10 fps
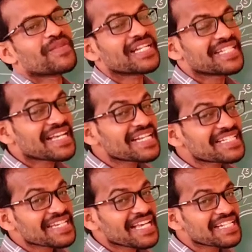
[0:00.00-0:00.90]
That is
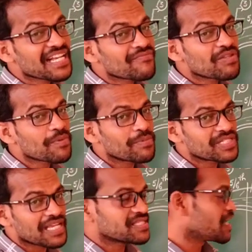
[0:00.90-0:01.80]
increasing and decreasing of the pupil
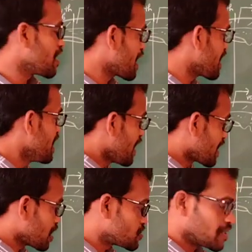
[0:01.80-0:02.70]
size. Okay,
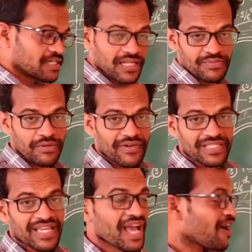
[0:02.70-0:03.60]
and also it is observed
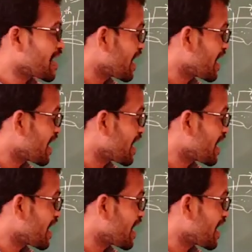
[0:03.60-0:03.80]
for the